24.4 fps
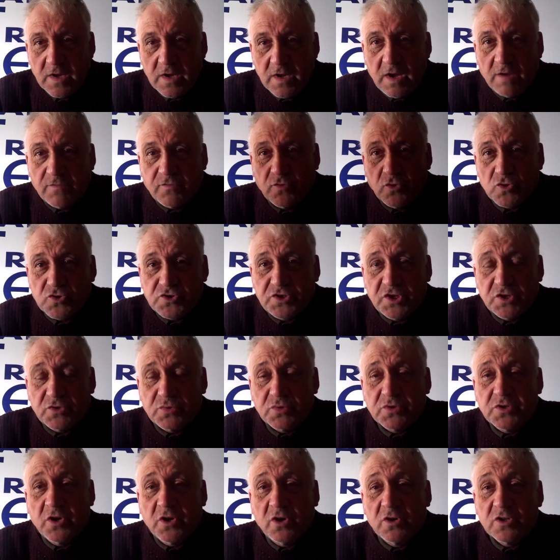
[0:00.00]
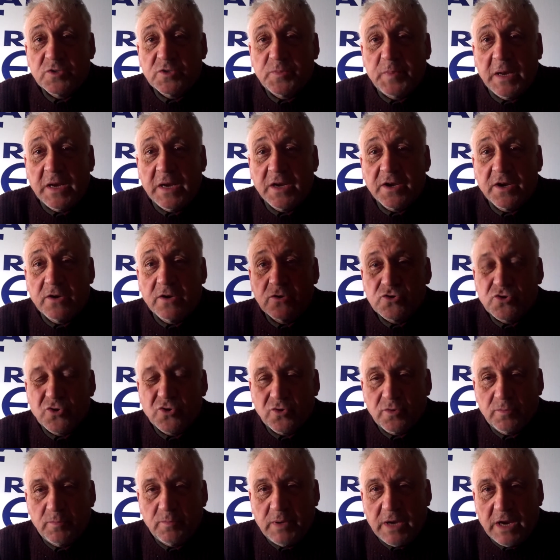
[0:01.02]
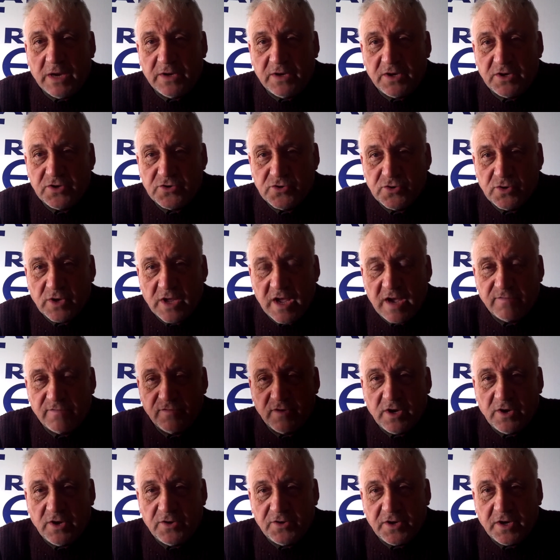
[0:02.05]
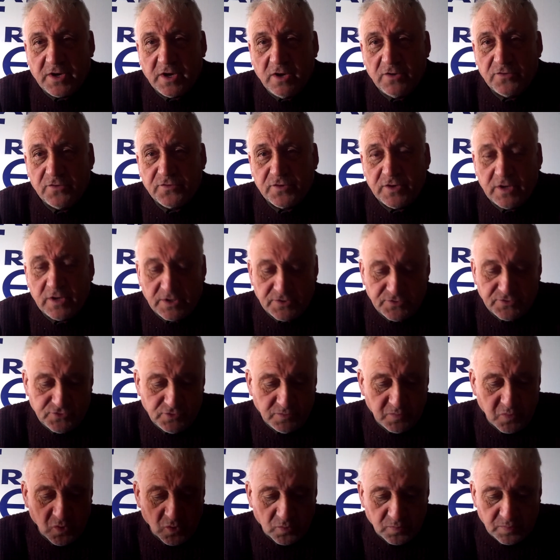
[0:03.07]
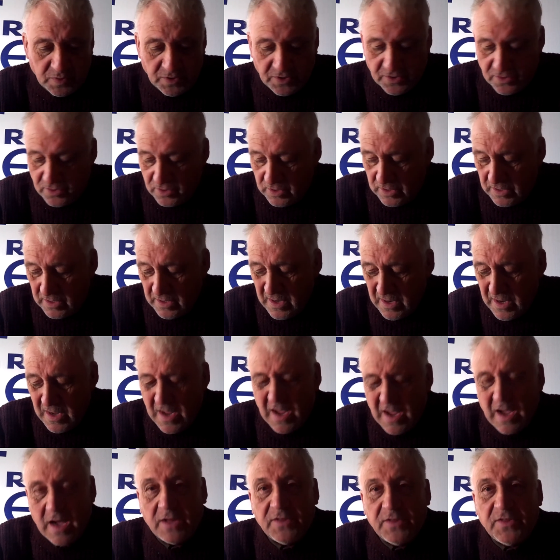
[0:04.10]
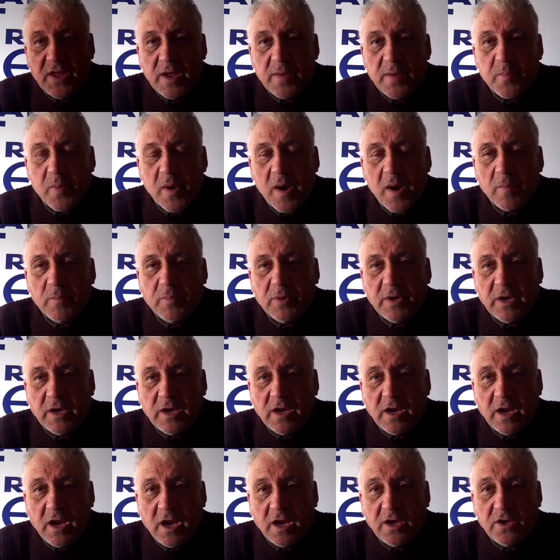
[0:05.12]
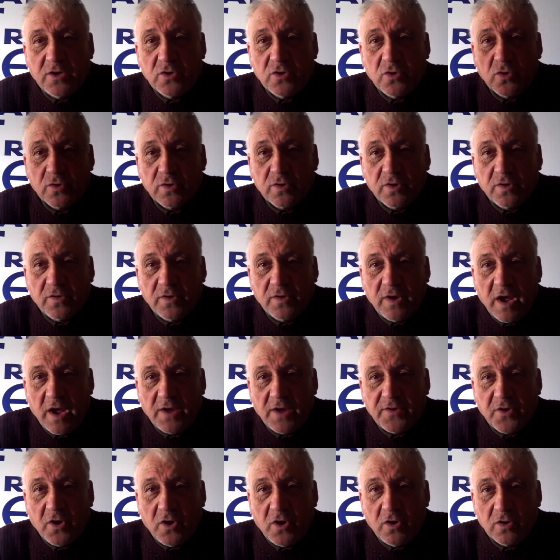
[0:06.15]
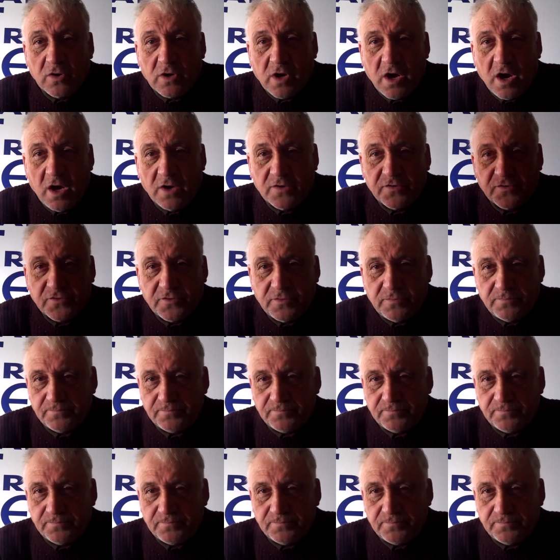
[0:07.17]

Of course, this was all spelled out during planning to Cavan County Council and to Bord Pleanála, and they promptly ignored it at all cost.